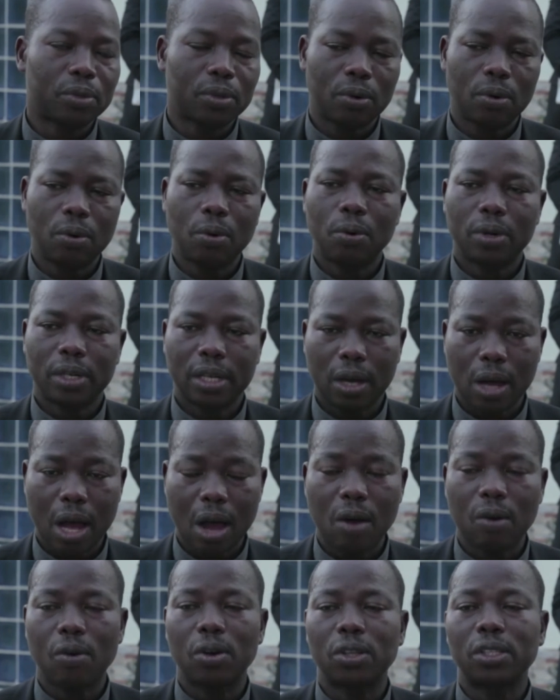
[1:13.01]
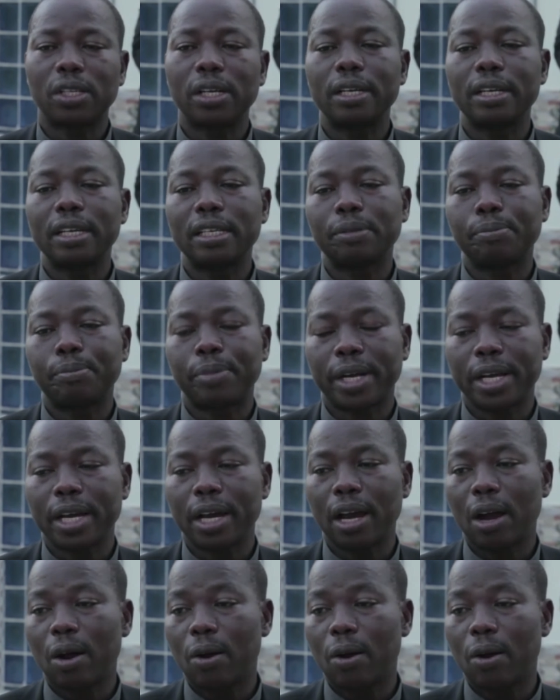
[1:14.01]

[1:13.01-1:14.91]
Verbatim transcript: So the, our country needs prayer.